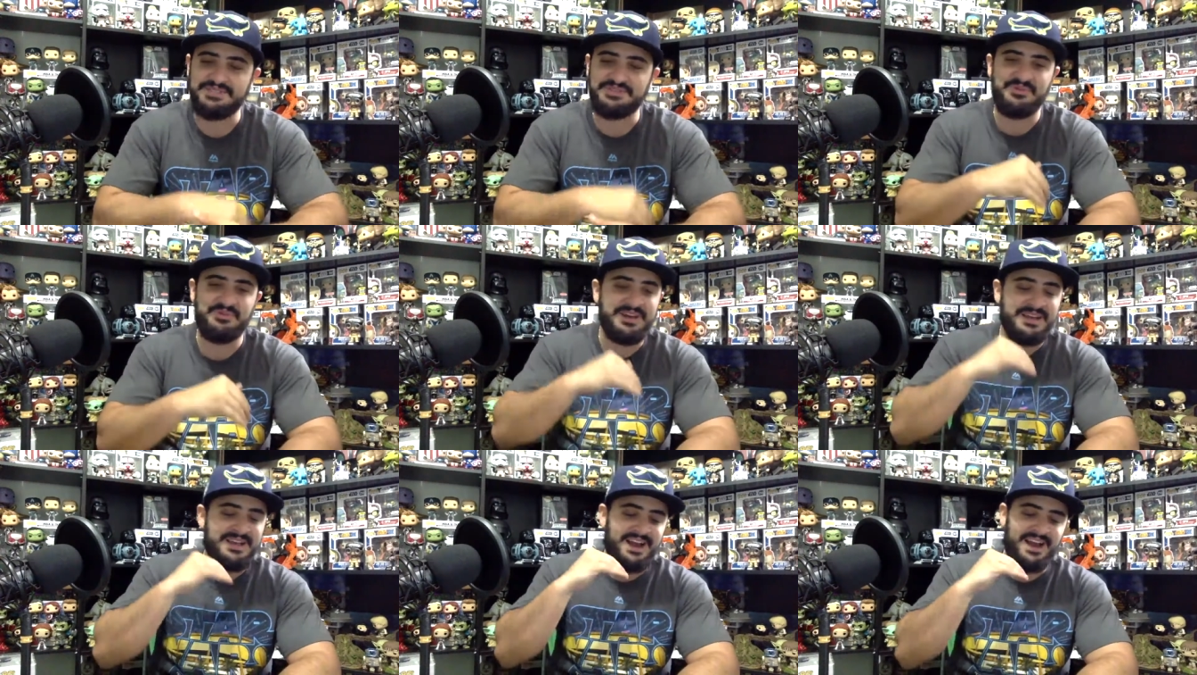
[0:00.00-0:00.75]
So
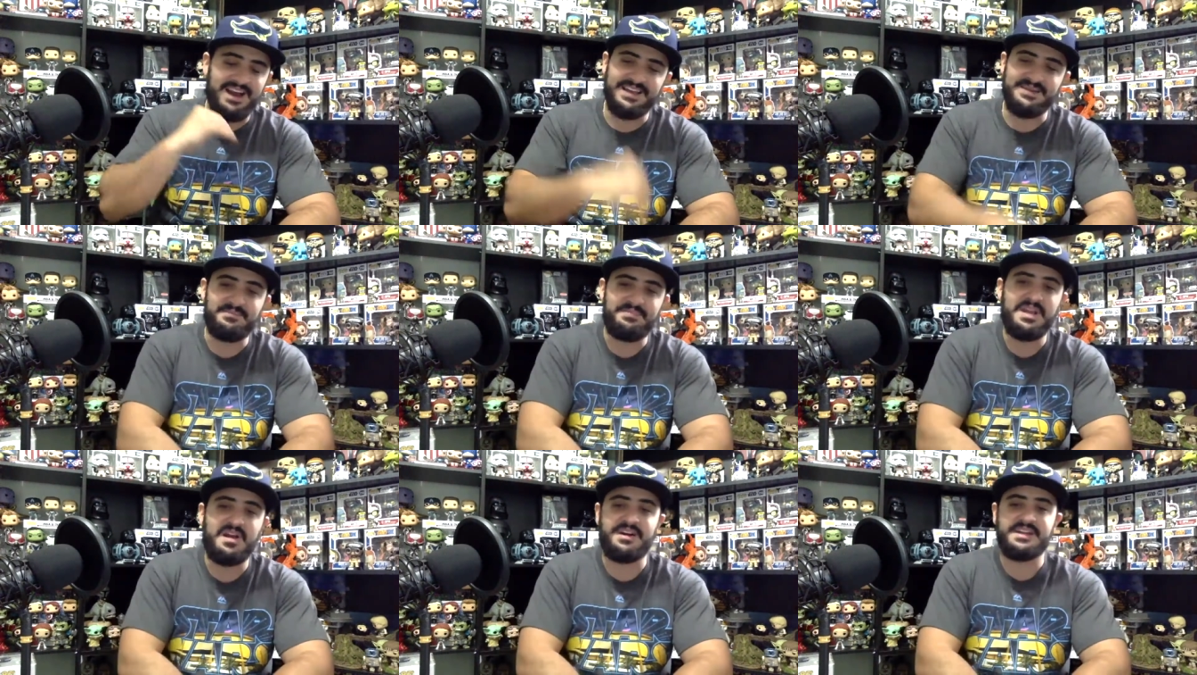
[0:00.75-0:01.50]
I am
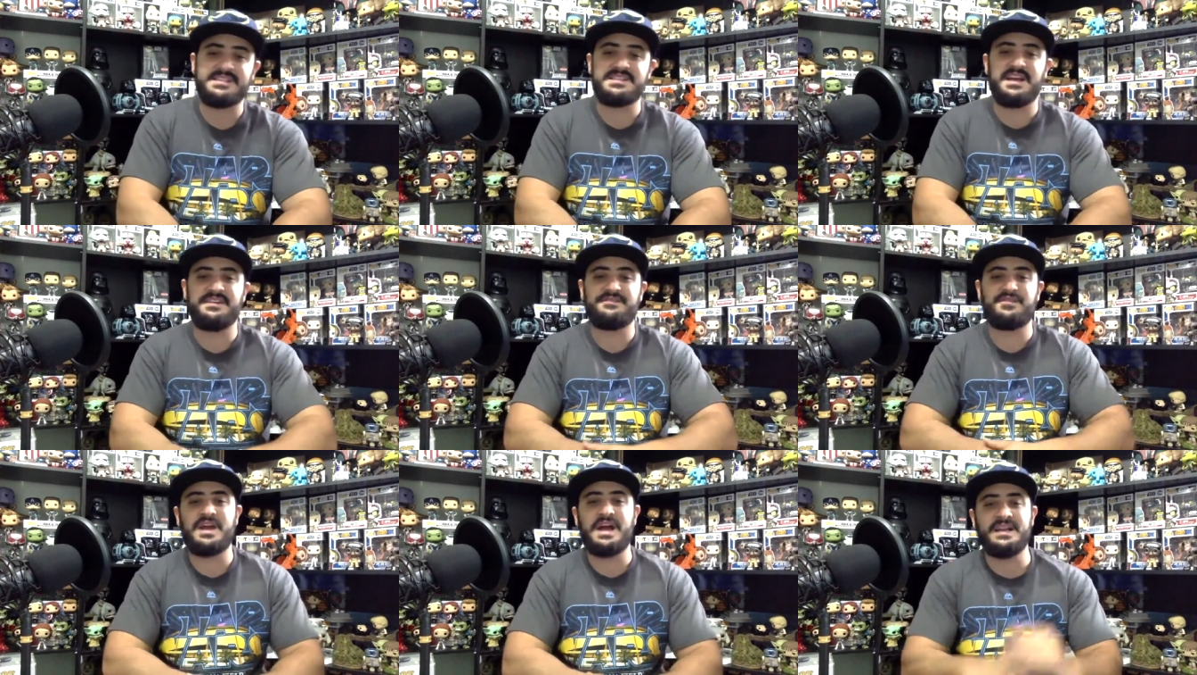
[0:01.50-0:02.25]
beyond excited
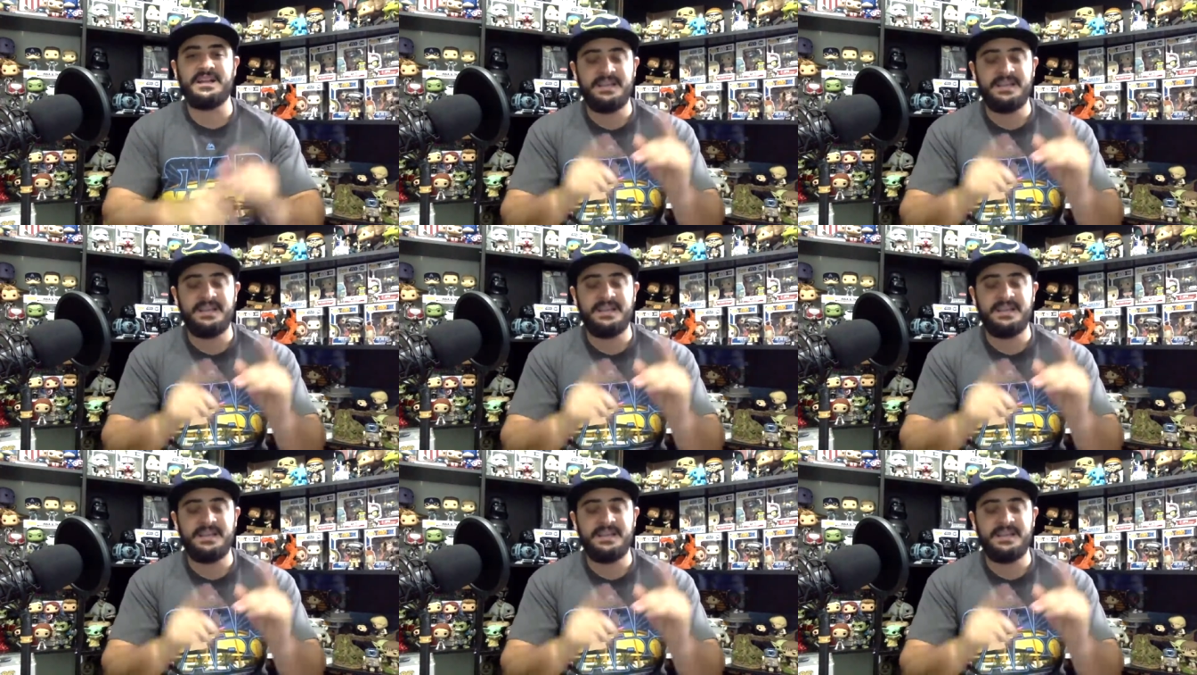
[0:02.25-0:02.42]
for that.